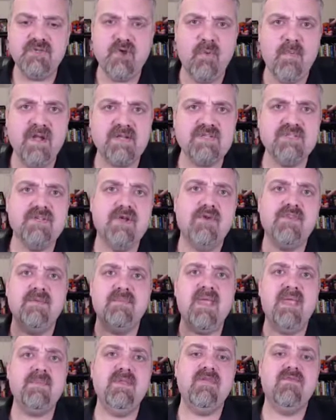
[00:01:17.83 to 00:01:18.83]
So much so that
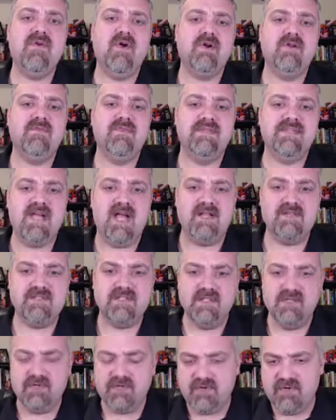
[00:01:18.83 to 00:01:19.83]
maybe you've heard of the
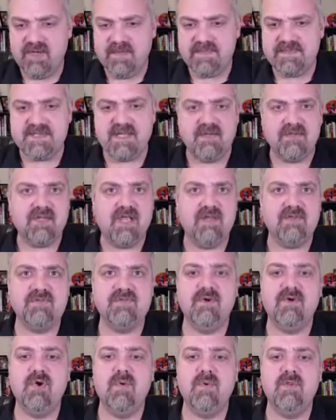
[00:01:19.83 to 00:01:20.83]
tonsillar crypts. I'll, I'll
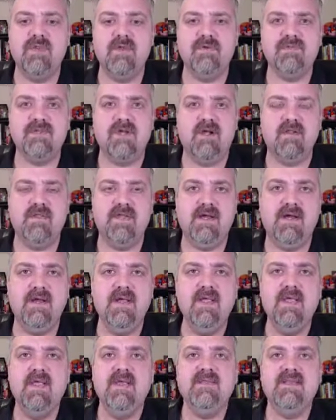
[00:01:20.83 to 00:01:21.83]
circle where those are there.
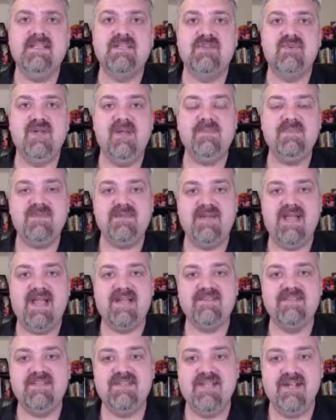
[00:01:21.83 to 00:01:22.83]
These crypts are
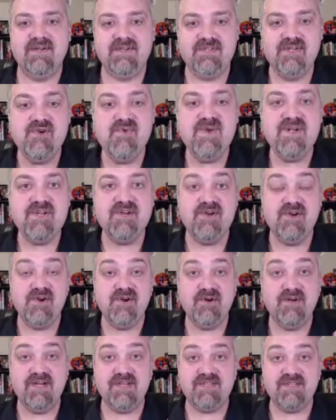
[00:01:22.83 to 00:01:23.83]
actually there to
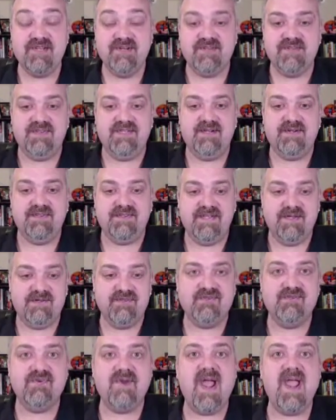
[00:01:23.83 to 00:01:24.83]
encourage. They're, they're, they're
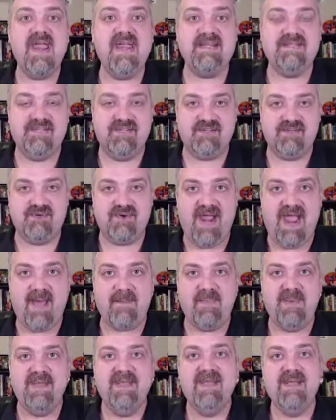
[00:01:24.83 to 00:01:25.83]
trying to
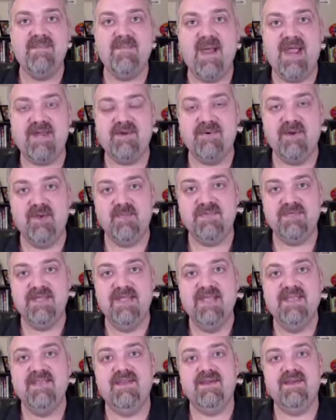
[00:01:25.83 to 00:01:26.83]
trap microbes
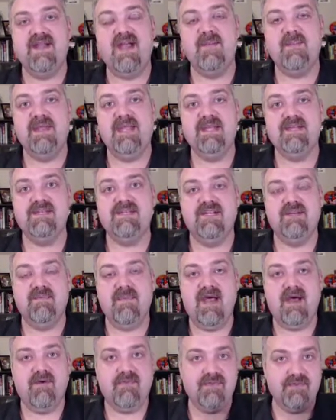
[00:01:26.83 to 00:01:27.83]
that are coming into your
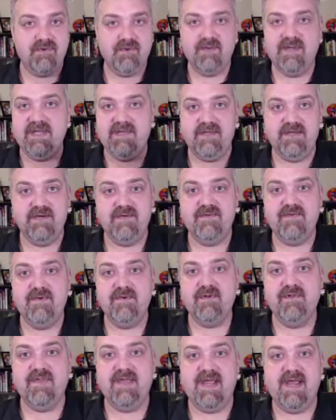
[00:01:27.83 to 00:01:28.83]
mouth through either your
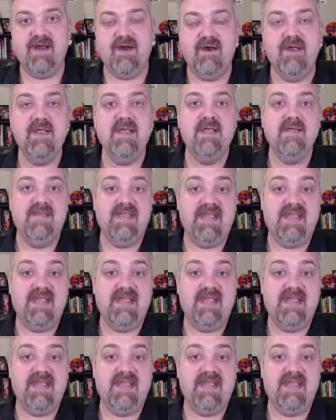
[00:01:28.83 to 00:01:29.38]
food or the air.